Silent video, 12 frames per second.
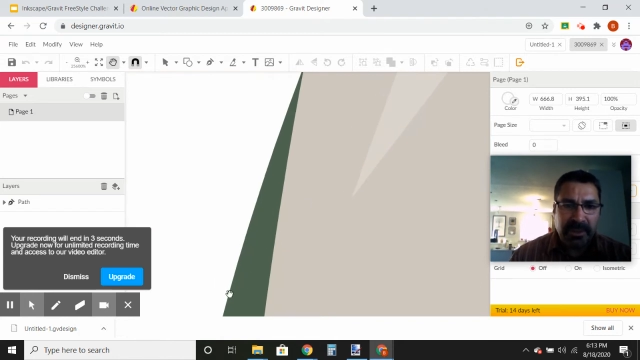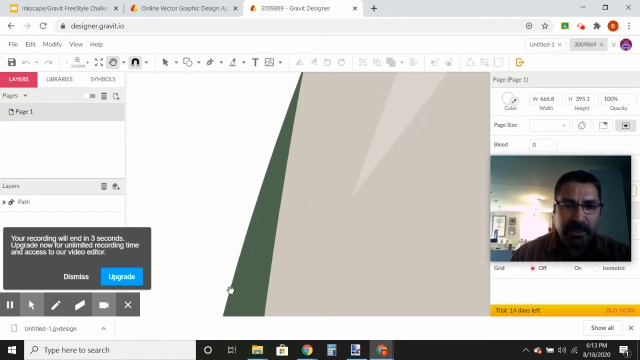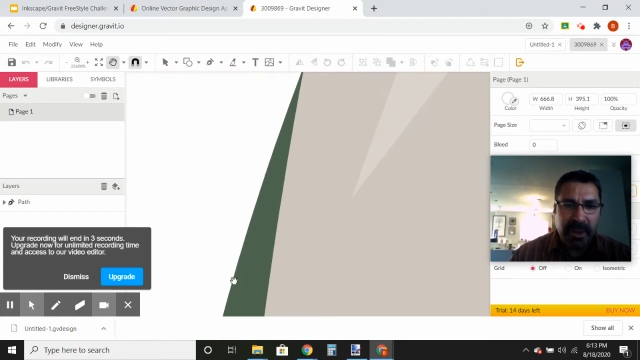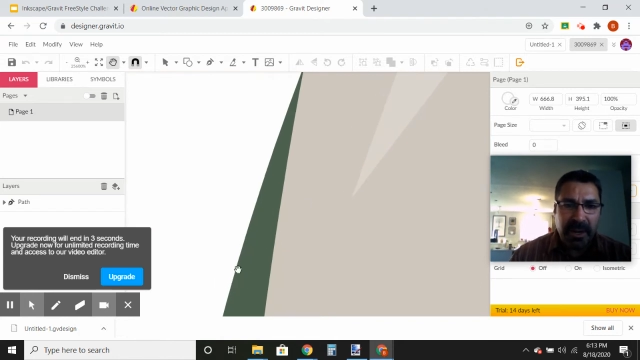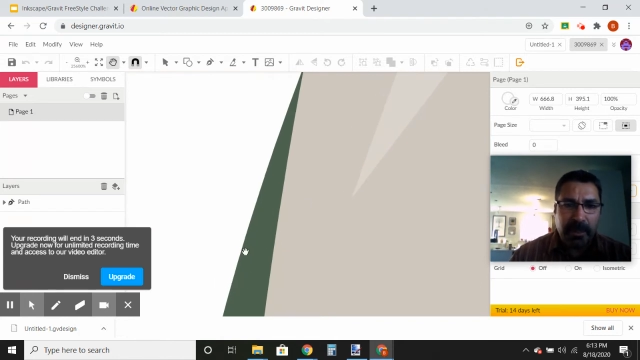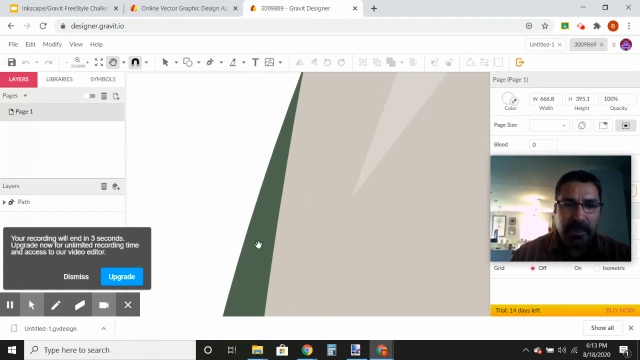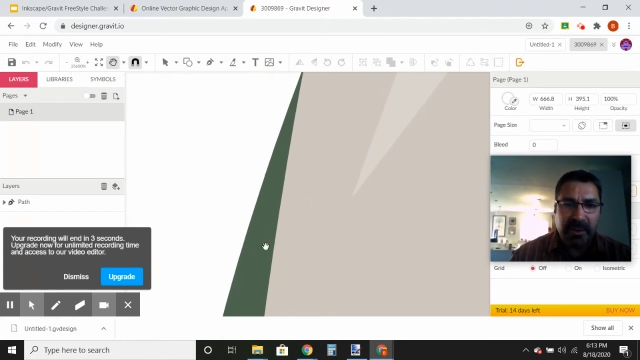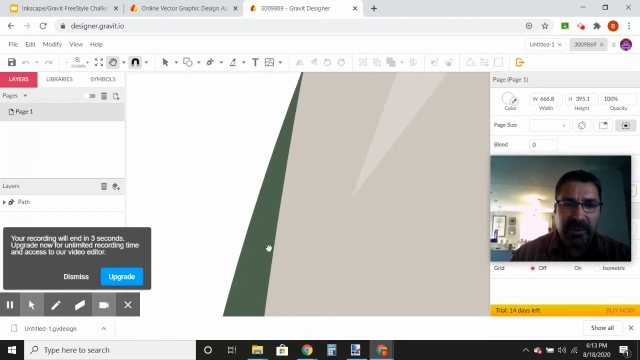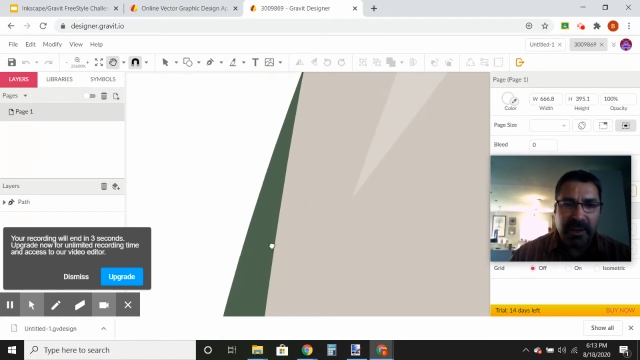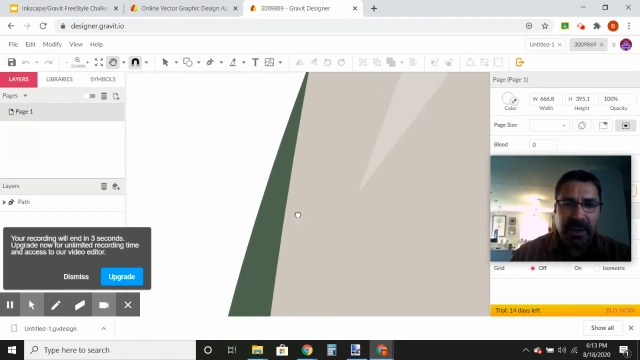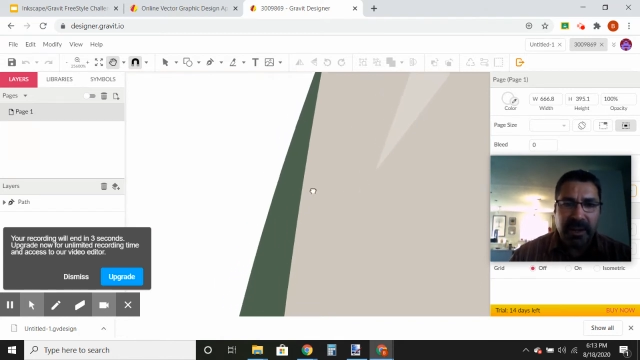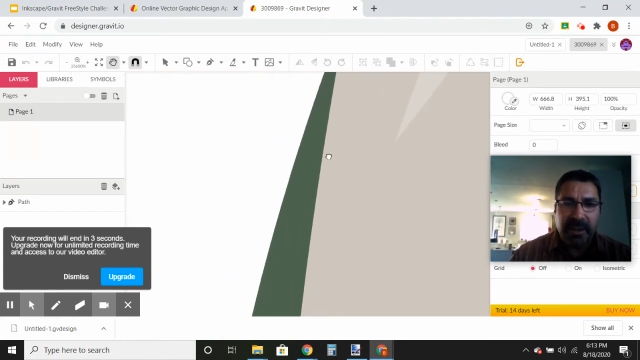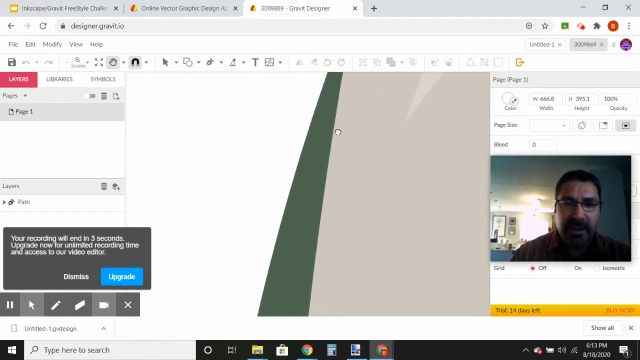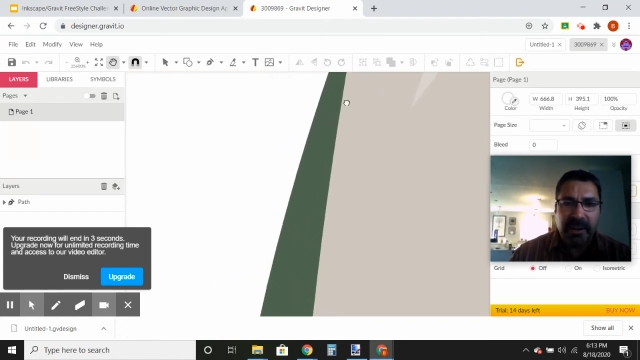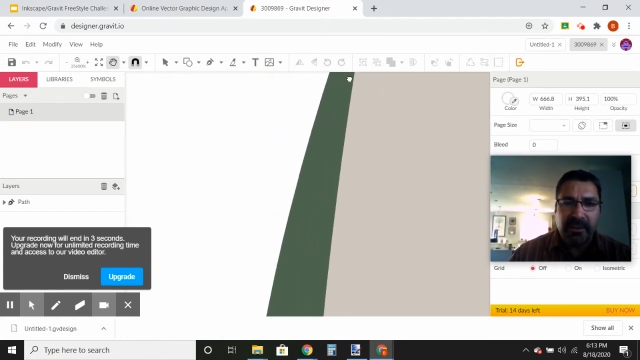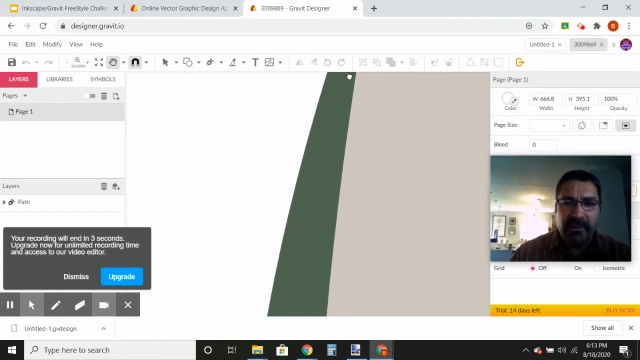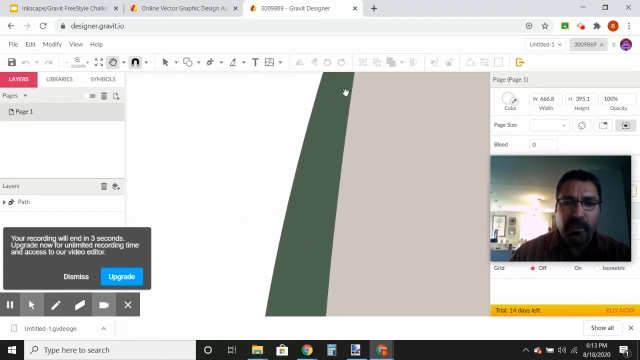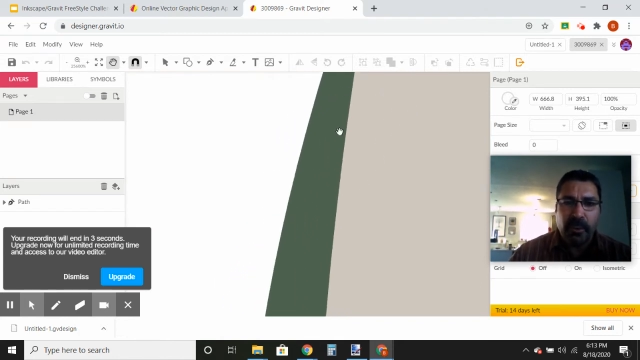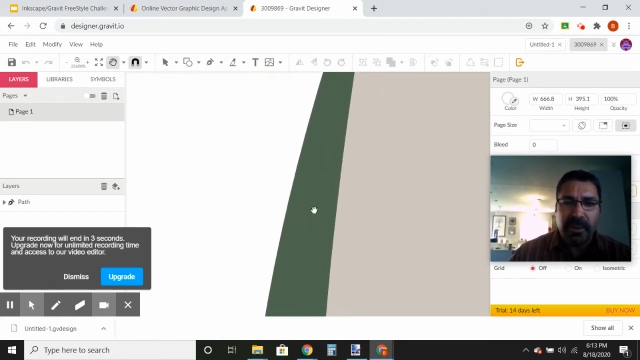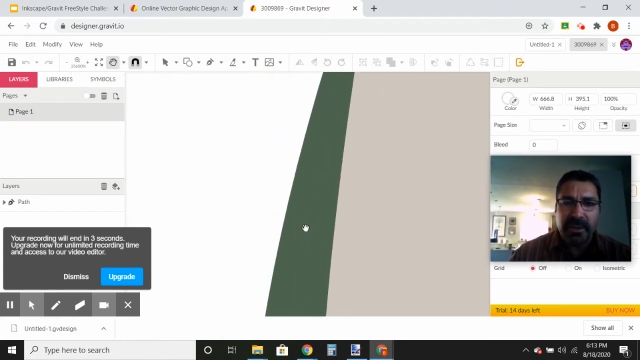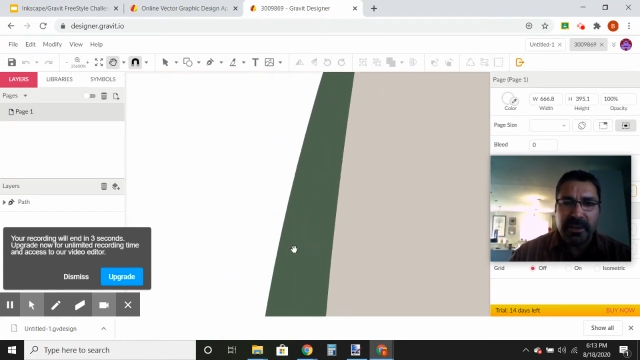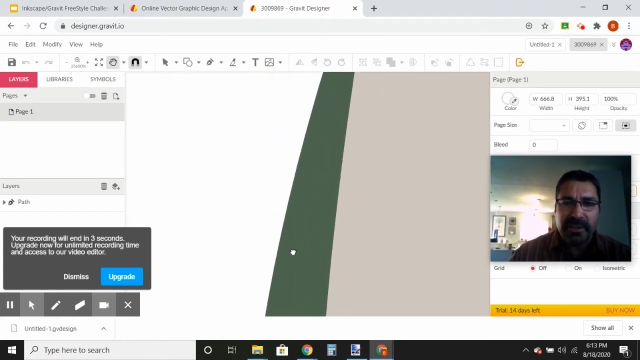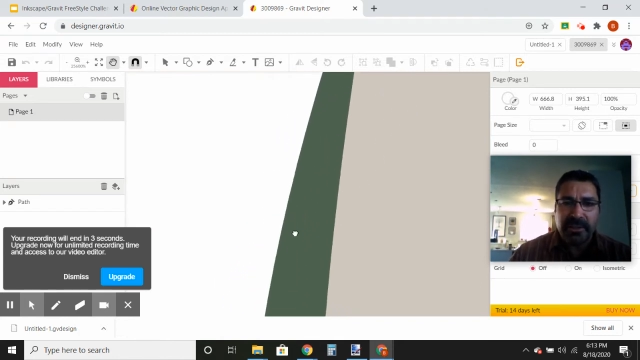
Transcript: It's made up of a formula.